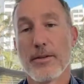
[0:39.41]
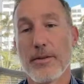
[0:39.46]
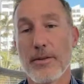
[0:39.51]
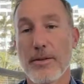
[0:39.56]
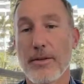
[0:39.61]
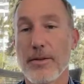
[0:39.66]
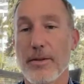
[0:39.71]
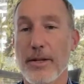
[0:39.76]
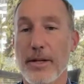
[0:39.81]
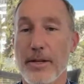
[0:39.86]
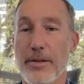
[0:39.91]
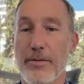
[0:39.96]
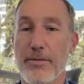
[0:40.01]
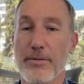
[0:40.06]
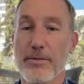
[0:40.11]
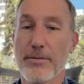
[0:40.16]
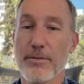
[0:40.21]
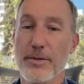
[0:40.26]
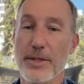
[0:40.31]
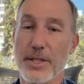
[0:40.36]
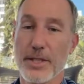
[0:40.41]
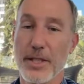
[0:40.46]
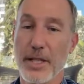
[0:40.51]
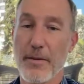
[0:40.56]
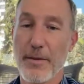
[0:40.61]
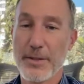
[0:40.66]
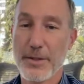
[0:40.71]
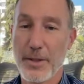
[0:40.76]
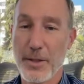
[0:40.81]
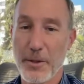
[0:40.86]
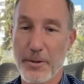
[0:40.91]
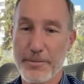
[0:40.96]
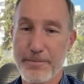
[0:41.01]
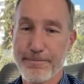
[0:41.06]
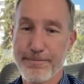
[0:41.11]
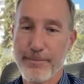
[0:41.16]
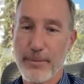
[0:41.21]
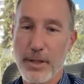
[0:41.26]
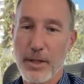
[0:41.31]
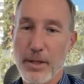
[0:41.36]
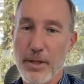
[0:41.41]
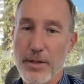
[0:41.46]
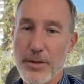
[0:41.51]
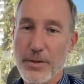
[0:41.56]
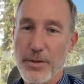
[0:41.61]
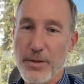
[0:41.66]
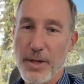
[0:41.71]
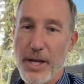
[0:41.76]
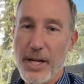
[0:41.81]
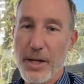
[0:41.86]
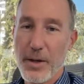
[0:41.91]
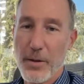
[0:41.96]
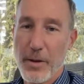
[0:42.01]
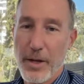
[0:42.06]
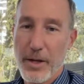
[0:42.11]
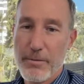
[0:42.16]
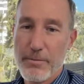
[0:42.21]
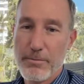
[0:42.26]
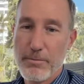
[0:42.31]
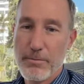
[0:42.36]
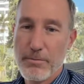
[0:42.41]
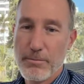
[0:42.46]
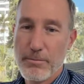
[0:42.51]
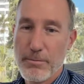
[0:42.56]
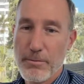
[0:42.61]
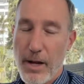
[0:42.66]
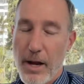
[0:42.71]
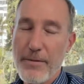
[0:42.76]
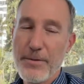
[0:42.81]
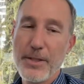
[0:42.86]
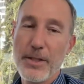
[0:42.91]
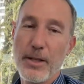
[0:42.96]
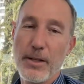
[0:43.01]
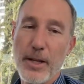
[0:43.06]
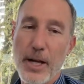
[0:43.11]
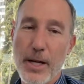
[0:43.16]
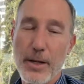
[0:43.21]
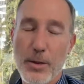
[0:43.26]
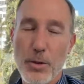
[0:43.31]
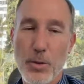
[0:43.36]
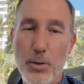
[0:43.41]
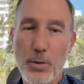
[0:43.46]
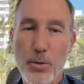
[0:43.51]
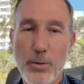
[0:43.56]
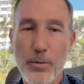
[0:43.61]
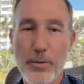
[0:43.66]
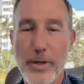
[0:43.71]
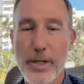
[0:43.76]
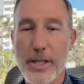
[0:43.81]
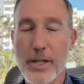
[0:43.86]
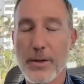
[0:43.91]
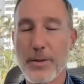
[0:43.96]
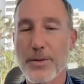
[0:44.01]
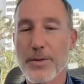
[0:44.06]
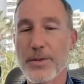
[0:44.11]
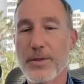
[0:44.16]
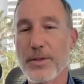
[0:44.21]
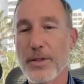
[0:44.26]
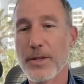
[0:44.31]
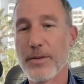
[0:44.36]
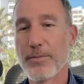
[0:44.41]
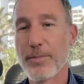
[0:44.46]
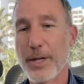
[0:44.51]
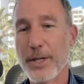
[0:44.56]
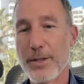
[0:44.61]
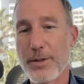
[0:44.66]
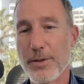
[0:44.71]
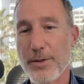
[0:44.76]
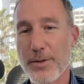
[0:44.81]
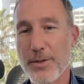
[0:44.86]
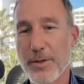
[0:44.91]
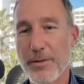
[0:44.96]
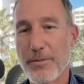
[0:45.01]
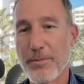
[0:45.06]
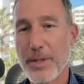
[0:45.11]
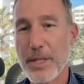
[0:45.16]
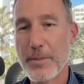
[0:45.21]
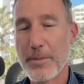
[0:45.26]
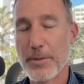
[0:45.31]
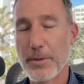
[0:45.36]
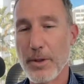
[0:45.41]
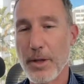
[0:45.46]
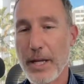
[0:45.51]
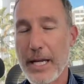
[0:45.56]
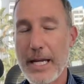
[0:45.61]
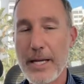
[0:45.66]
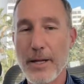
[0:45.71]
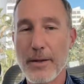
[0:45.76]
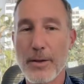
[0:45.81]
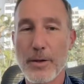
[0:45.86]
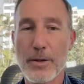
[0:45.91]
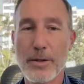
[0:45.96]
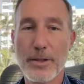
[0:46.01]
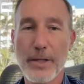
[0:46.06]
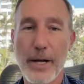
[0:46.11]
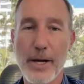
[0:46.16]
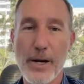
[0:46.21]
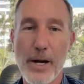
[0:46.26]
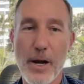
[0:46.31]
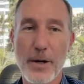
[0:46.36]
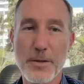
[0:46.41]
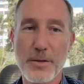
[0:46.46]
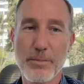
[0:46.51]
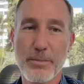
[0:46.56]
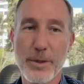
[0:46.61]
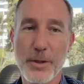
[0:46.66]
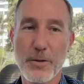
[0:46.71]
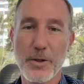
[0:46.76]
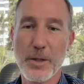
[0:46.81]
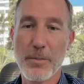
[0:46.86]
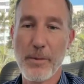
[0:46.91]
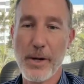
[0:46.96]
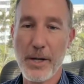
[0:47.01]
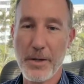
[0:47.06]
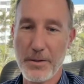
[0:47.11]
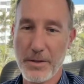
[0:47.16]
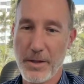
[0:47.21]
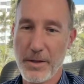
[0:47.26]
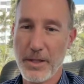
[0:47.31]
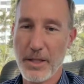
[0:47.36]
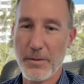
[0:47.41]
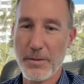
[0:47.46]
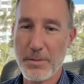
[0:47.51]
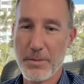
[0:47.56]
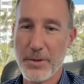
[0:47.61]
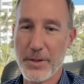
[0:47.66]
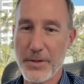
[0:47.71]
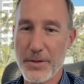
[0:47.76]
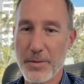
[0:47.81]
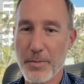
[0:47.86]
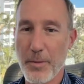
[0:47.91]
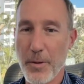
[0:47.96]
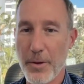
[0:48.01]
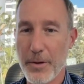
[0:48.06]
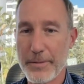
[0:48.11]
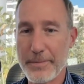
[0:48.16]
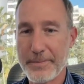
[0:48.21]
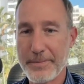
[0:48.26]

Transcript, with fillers: Then just leave us alone. So yeah, you do that. I've seen a lot of cool videos and pictures of people heating their entire house with Bitcoin miners. I thought that was pretty smart.